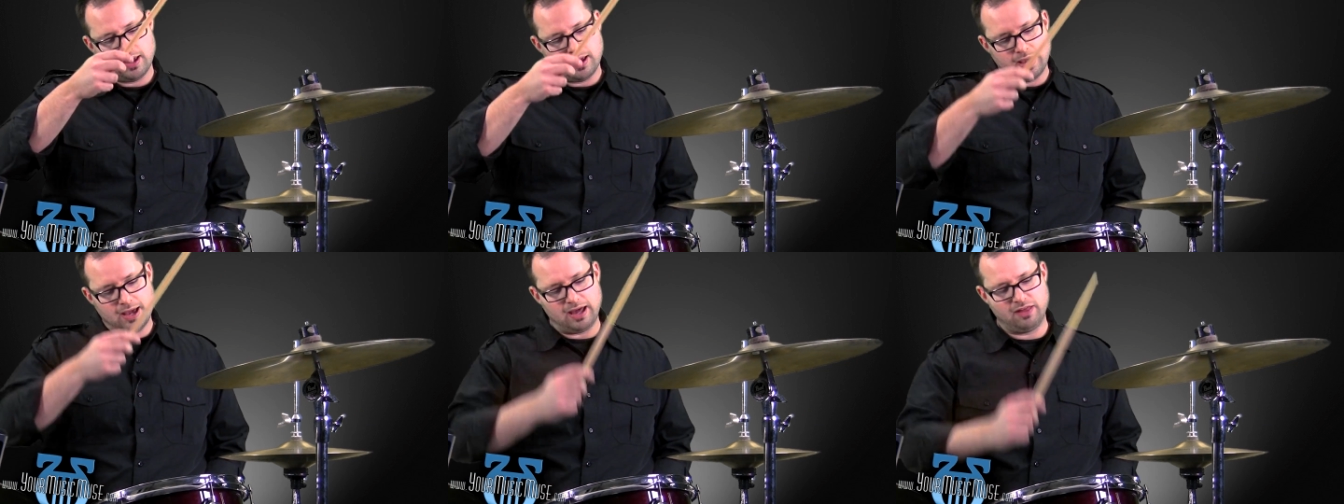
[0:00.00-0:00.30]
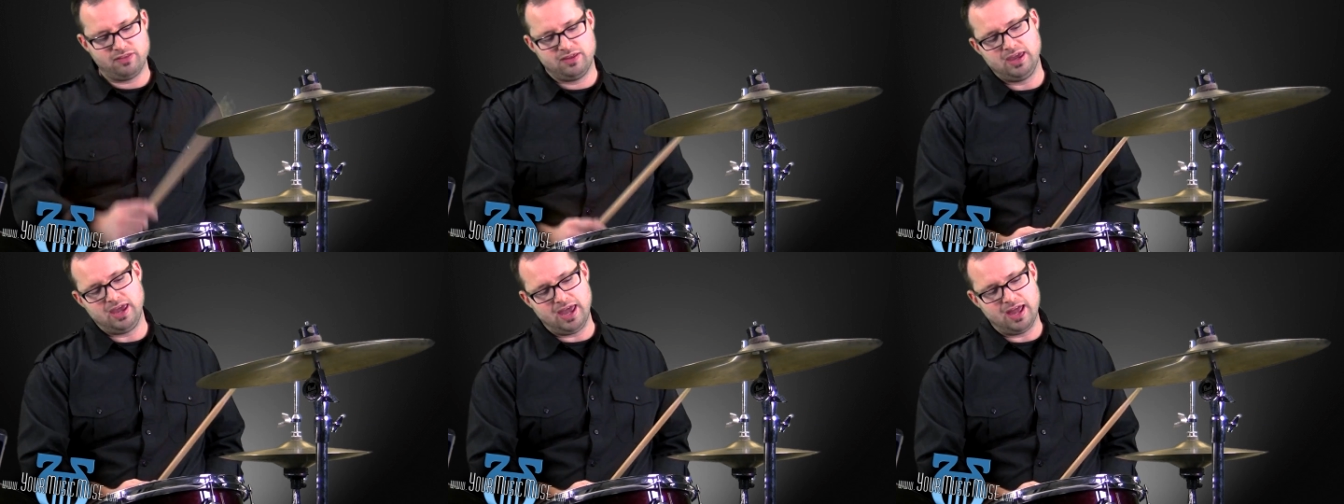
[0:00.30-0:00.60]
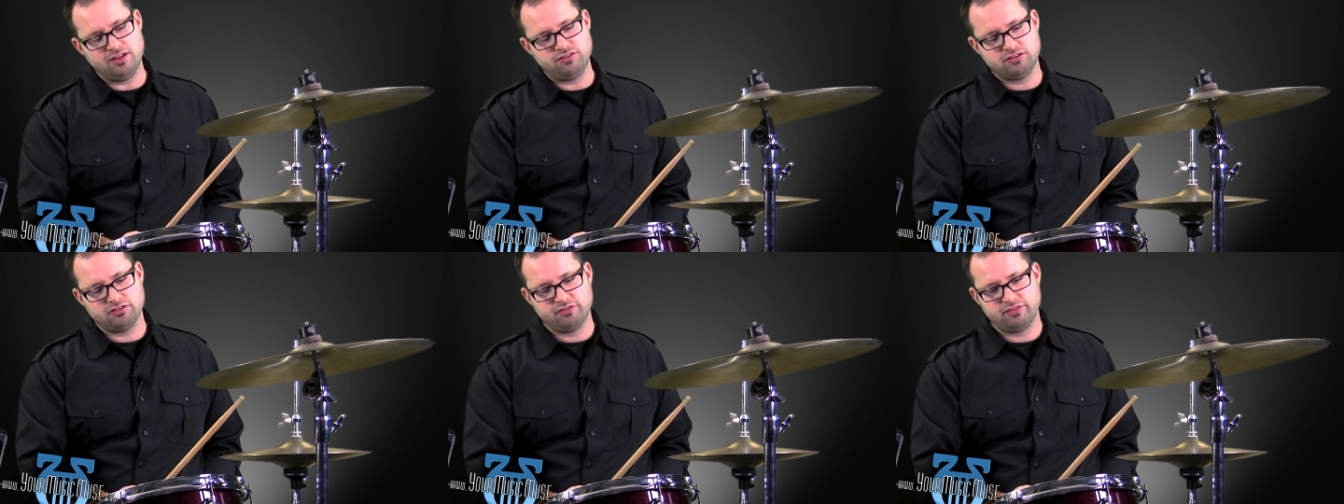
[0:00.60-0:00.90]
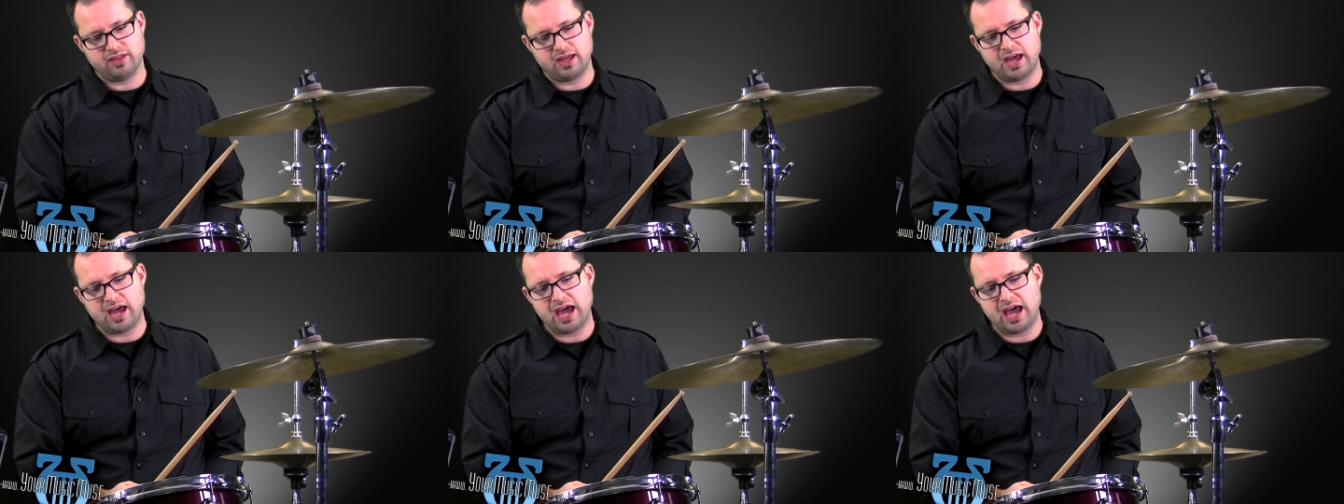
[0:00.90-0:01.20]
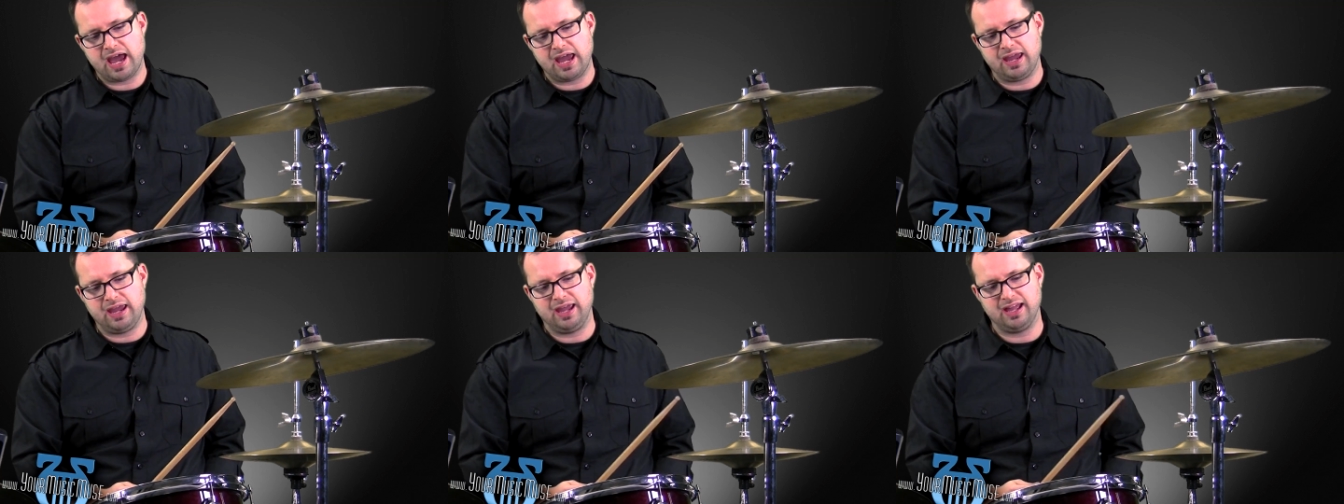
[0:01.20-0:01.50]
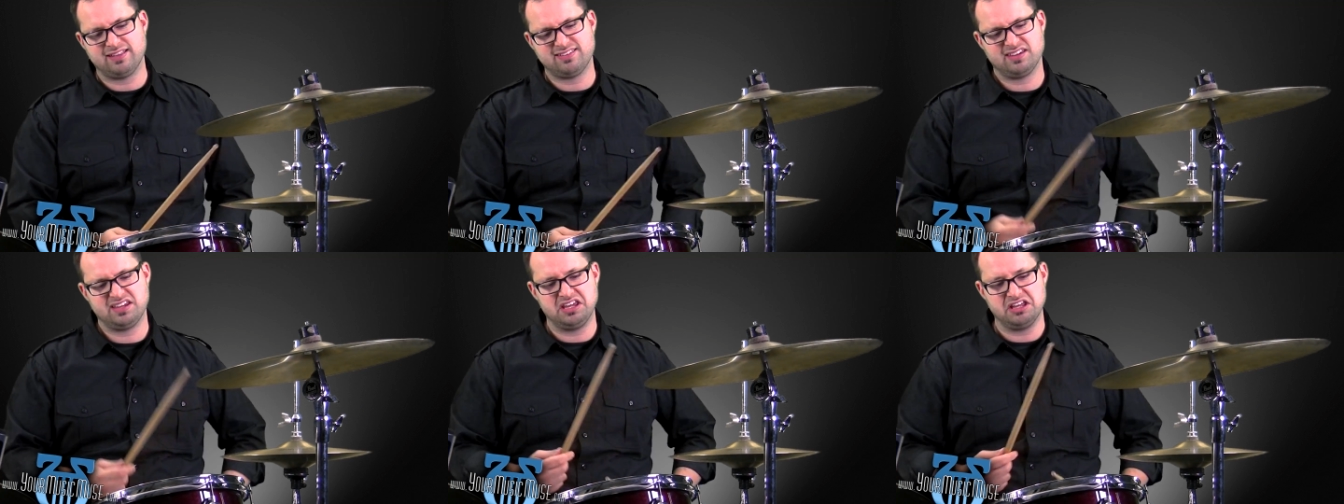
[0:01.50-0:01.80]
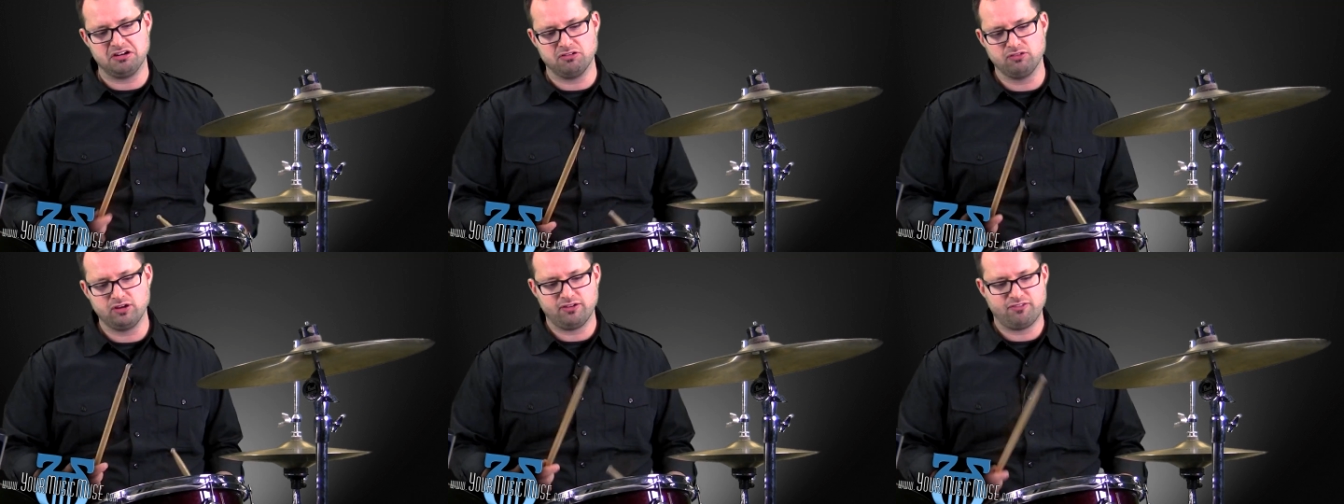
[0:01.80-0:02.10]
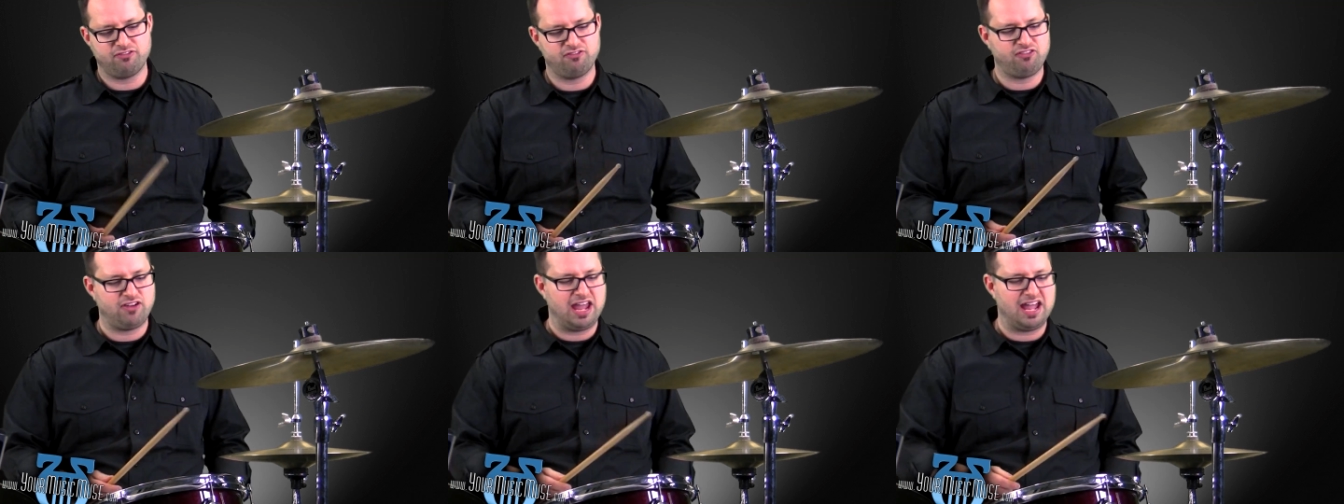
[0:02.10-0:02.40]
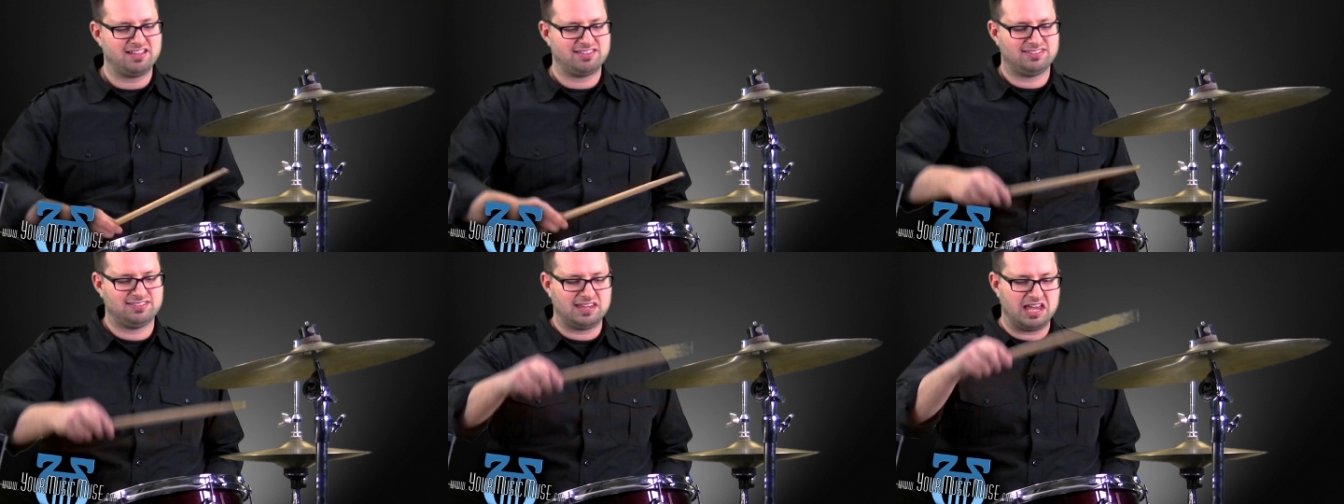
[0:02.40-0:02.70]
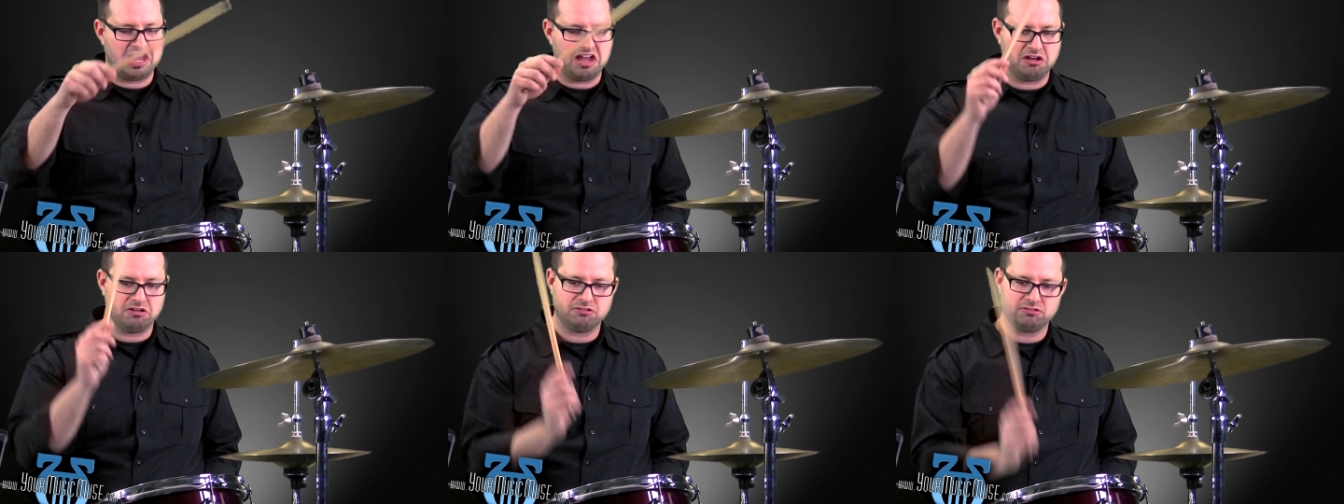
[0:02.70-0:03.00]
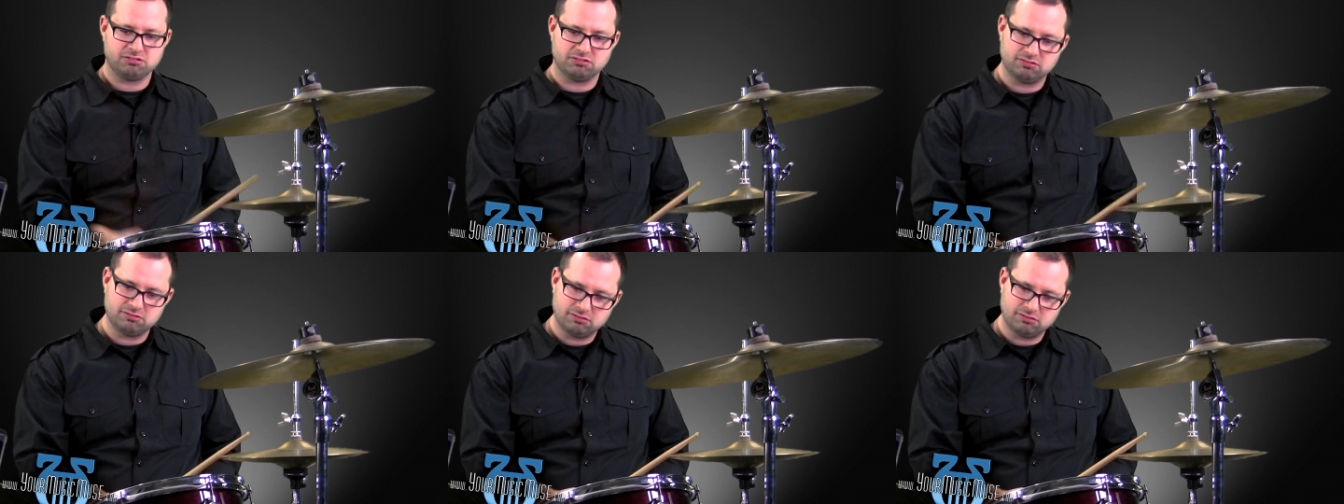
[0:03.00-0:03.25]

on the edge of the hi-hat to get a real fat sound.